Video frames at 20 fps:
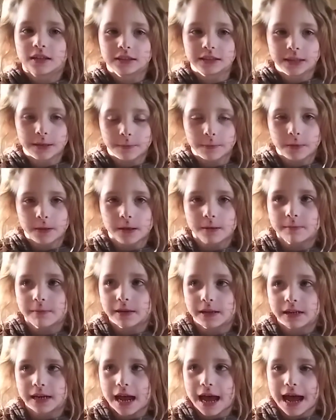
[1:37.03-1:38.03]
dip them
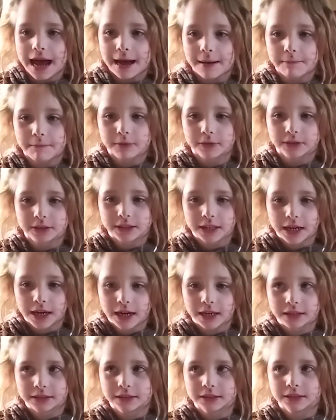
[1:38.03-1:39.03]
in
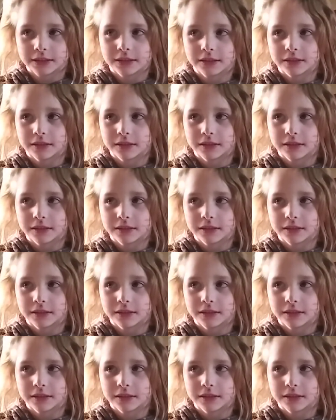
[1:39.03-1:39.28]
applesauce.